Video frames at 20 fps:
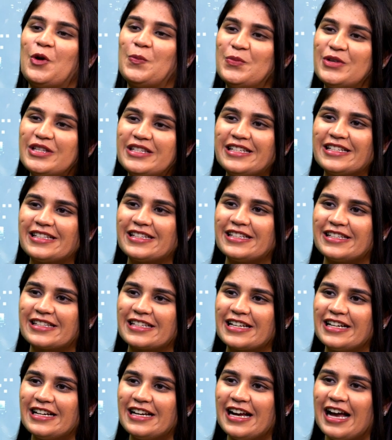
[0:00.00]
businesses?
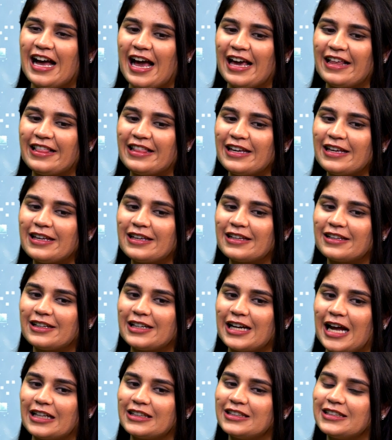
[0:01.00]
I think
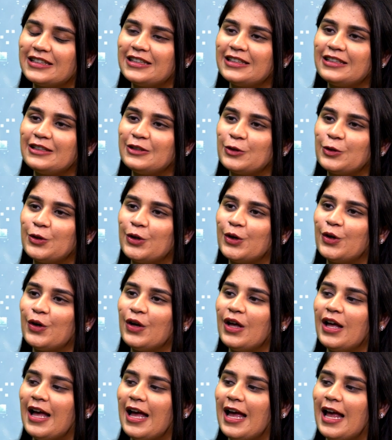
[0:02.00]
rather than,
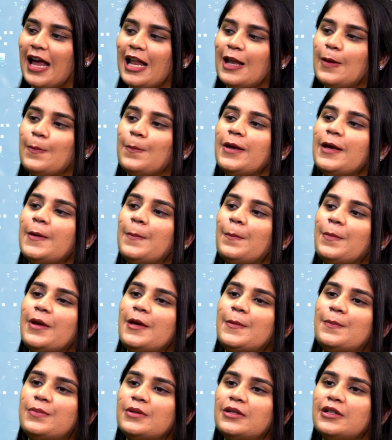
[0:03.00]
helping
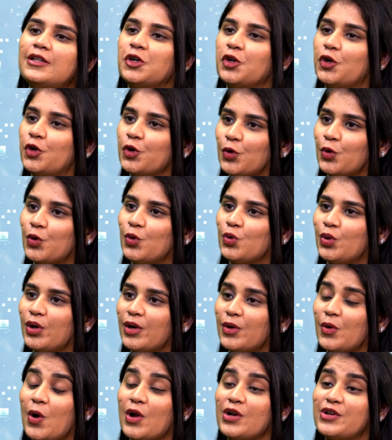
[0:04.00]
people grow who
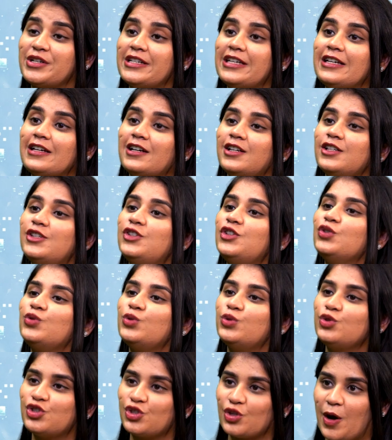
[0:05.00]
are already a
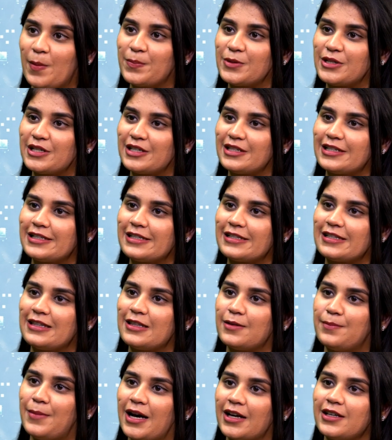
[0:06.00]
huge competitors in
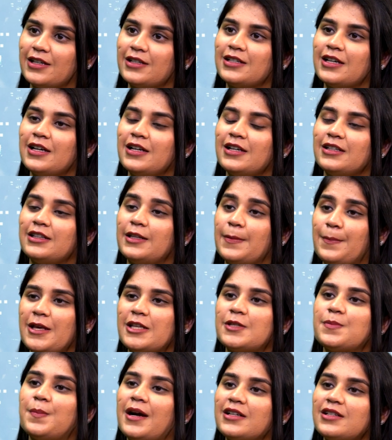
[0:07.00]
the market, the
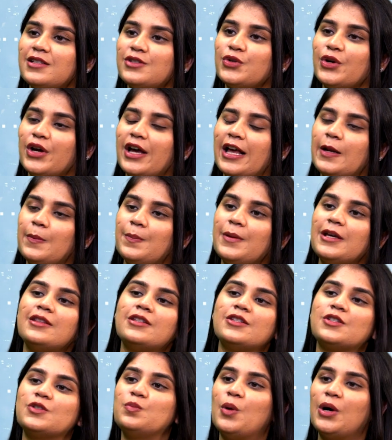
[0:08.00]
best part is you're helping
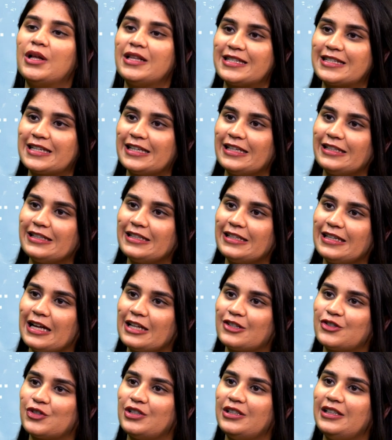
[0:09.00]
the small scale
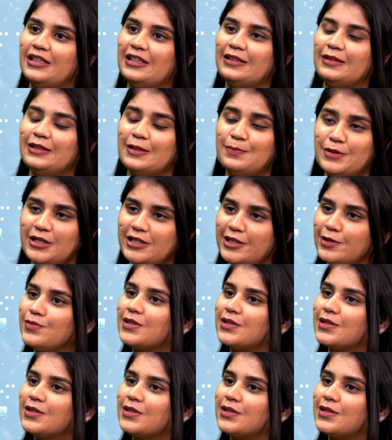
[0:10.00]
industry, the medium